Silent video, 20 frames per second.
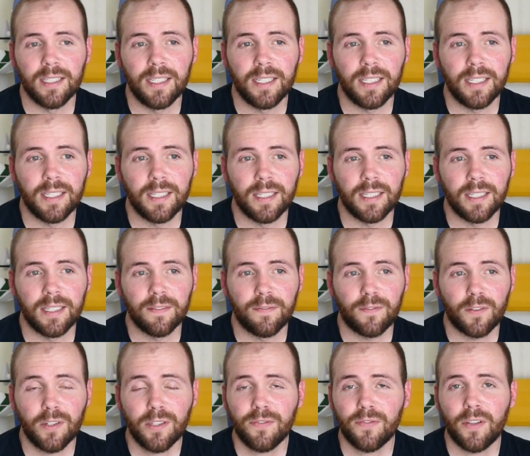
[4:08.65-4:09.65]
The
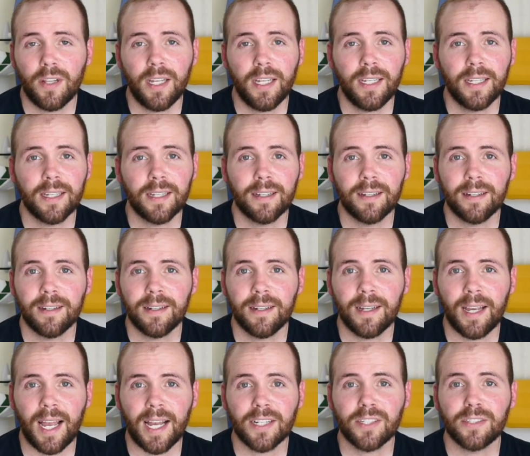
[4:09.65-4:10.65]
first flight
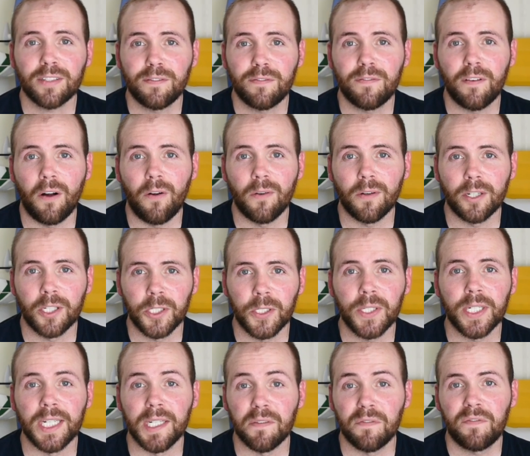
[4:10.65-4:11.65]
actually felt
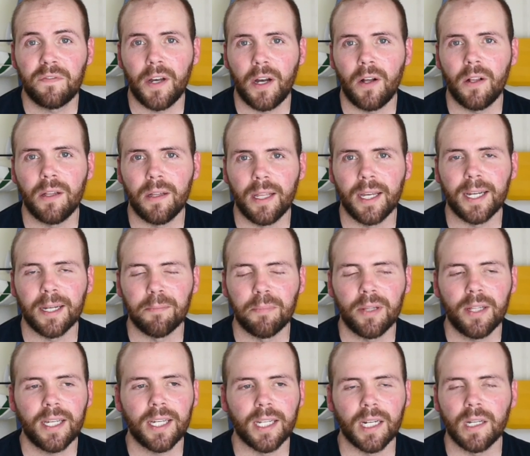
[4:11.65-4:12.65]
good. It felt like a
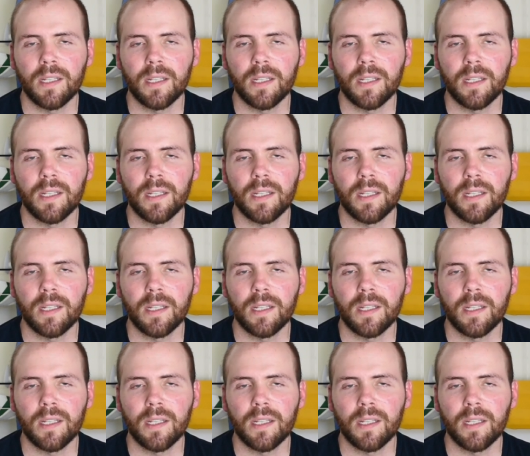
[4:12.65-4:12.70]
plane.